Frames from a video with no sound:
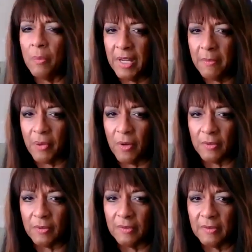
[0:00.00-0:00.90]
help
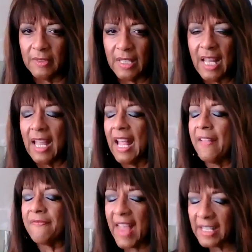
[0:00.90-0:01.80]
people.
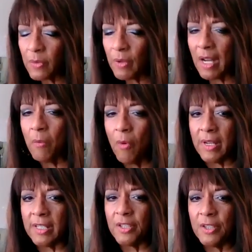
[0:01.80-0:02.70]
That's what I
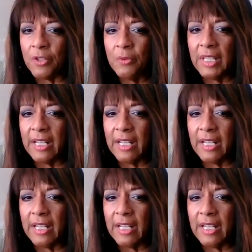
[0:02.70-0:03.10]
wanted to do.